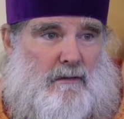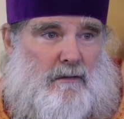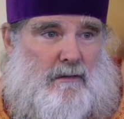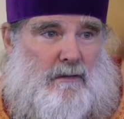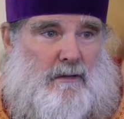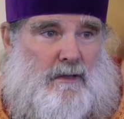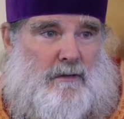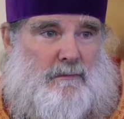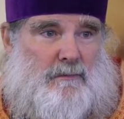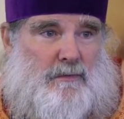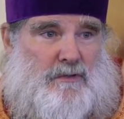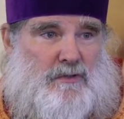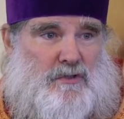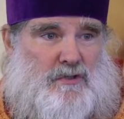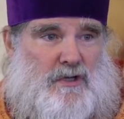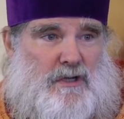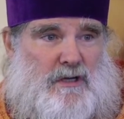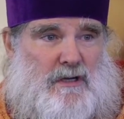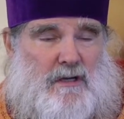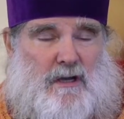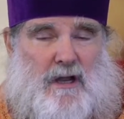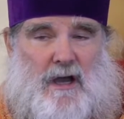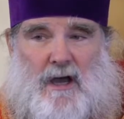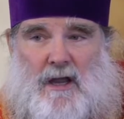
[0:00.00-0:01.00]
he'd been
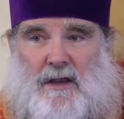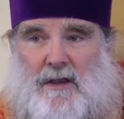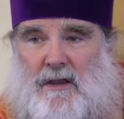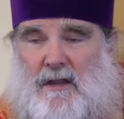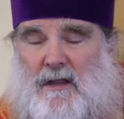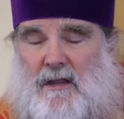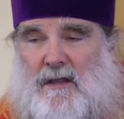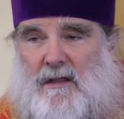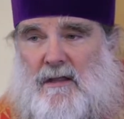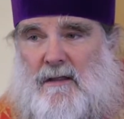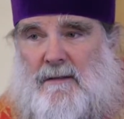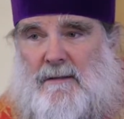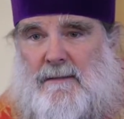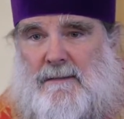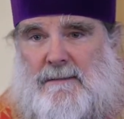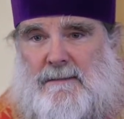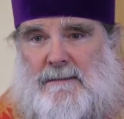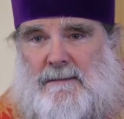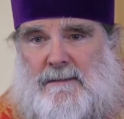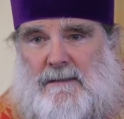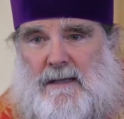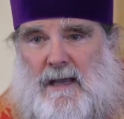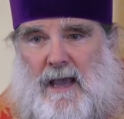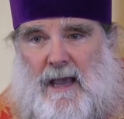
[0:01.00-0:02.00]
cheated on.
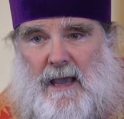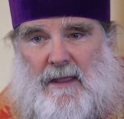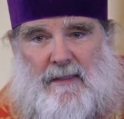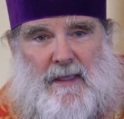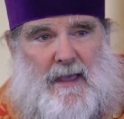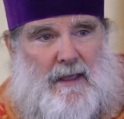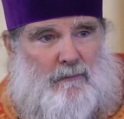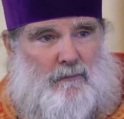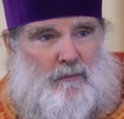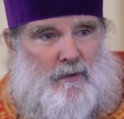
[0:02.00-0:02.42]
And that